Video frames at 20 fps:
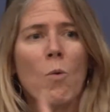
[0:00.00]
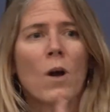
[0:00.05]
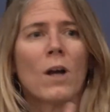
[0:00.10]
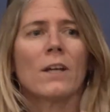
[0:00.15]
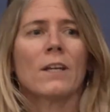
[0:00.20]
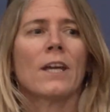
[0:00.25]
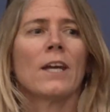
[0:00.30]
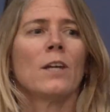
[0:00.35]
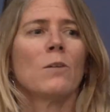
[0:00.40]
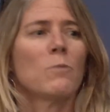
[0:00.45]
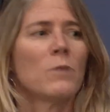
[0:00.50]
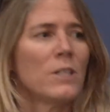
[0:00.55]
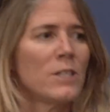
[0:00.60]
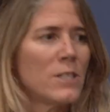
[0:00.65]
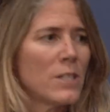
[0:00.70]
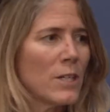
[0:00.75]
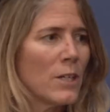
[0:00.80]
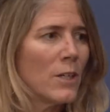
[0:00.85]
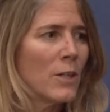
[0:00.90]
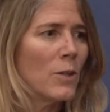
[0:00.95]
what can we
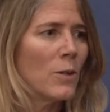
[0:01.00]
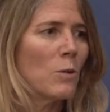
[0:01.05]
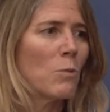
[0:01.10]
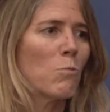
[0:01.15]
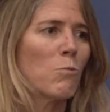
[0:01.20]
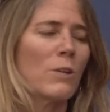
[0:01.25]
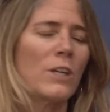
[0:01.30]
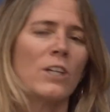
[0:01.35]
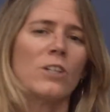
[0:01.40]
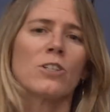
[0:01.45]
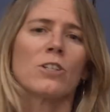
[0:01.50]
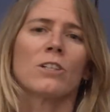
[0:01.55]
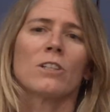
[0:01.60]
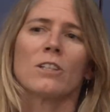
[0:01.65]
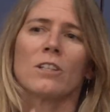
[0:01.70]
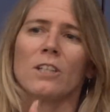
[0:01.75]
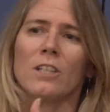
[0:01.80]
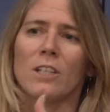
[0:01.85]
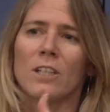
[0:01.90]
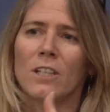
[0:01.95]
do
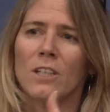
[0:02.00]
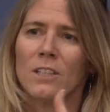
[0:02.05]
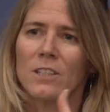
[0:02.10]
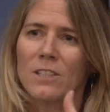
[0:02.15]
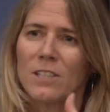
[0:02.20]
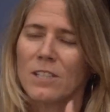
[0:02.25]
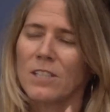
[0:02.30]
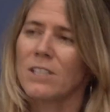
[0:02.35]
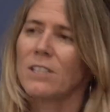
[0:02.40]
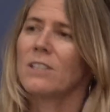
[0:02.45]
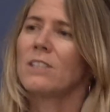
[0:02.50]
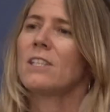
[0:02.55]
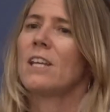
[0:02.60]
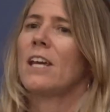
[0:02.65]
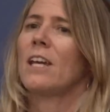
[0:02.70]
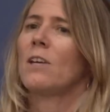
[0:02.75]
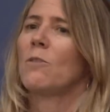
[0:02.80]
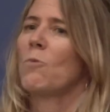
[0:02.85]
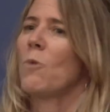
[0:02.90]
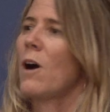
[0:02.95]
regionally,
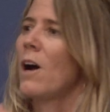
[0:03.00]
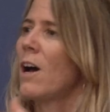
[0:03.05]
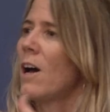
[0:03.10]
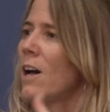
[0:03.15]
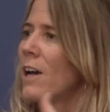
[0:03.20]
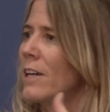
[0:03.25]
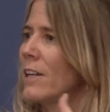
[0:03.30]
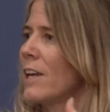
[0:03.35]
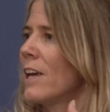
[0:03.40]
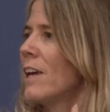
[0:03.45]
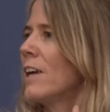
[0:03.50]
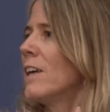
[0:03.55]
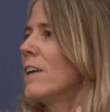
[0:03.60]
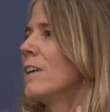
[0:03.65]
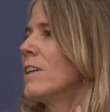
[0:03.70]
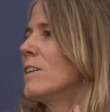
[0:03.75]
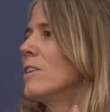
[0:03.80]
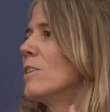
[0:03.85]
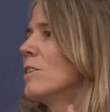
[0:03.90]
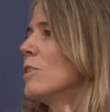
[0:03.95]
statewide,
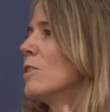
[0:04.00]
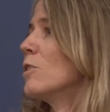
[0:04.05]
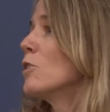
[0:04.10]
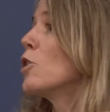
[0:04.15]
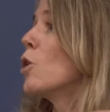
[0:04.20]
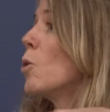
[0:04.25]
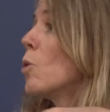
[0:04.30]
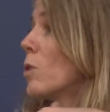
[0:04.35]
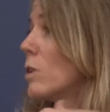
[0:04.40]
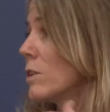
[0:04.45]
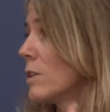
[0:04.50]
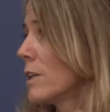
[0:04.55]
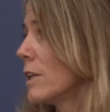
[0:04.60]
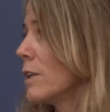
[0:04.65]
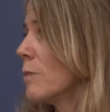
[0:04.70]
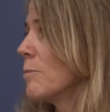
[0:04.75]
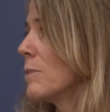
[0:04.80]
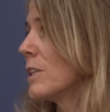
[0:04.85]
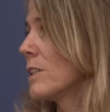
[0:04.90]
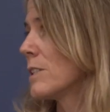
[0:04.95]
and locally,
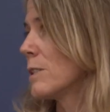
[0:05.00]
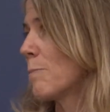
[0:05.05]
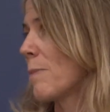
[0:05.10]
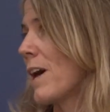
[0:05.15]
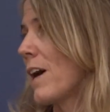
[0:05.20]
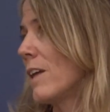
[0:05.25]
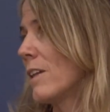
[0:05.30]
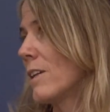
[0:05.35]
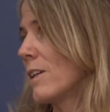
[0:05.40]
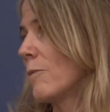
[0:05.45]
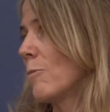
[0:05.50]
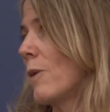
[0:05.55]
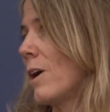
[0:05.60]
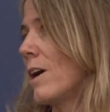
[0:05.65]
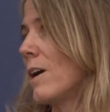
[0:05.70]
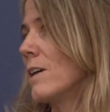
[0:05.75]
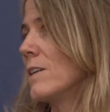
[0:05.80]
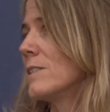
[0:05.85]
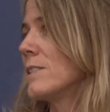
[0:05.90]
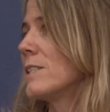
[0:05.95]

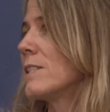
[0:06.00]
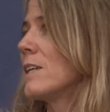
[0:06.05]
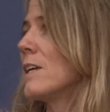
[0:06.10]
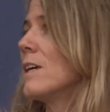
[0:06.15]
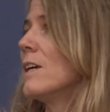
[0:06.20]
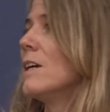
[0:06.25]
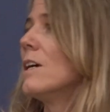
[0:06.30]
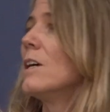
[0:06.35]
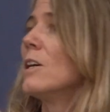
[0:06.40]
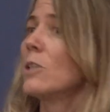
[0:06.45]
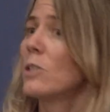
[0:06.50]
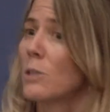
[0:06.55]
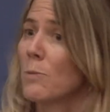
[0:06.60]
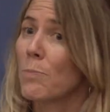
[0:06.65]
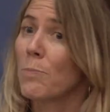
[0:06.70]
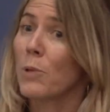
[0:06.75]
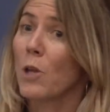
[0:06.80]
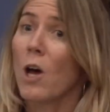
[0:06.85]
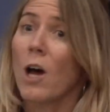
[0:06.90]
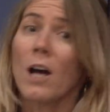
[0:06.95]
municipality-wise, to
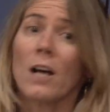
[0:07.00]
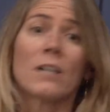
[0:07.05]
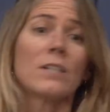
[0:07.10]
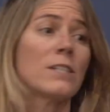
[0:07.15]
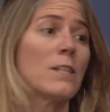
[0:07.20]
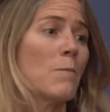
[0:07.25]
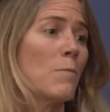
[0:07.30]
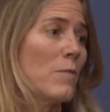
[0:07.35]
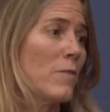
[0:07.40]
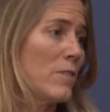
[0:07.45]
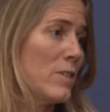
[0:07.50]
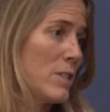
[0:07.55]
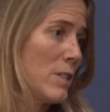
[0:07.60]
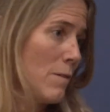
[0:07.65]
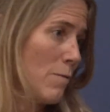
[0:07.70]
block some of this